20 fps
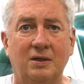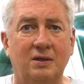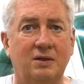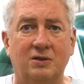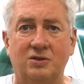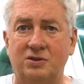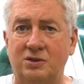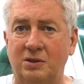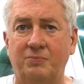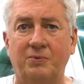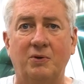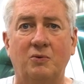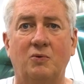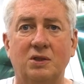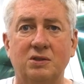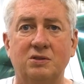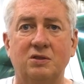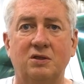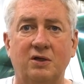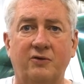There simply
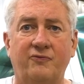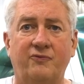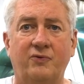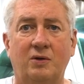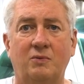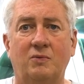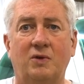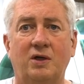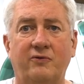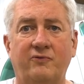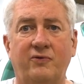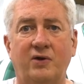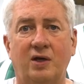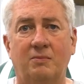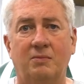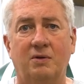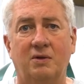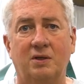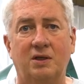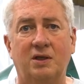wasn't enough runway
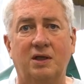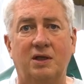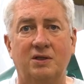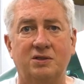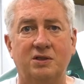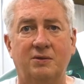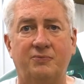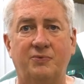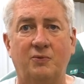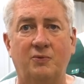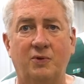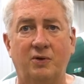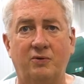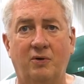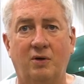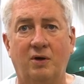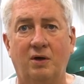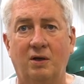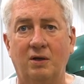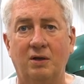available in case something went
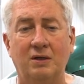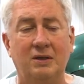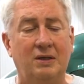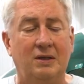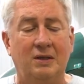wrong.